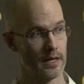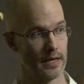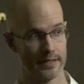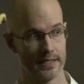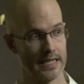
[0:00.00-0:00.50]

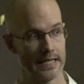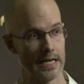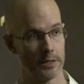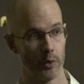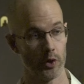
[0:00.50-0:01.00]
as a
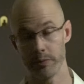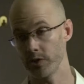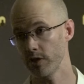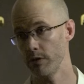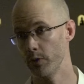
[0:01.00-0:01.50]
teenage boy was
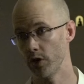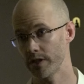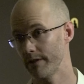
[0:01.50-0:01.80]
too much.